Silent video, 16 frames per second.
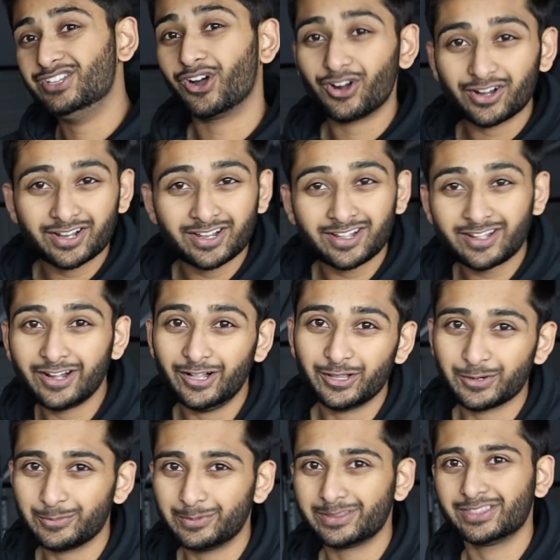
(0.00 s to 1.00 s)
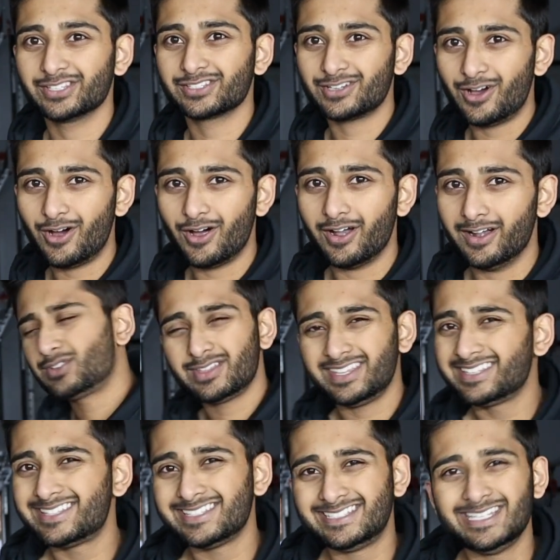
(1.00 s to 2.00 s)
dark color with this car. So I
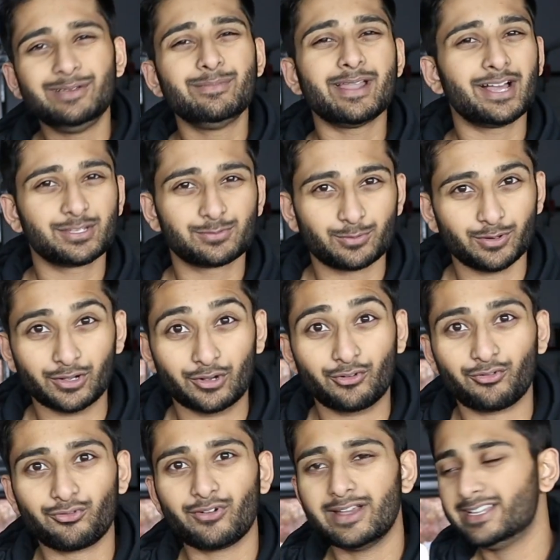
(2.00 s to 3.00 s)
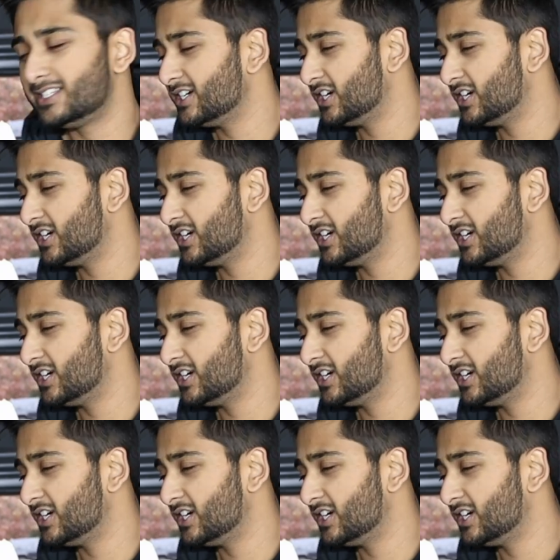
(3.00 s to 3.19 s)
think the demon eyes were a great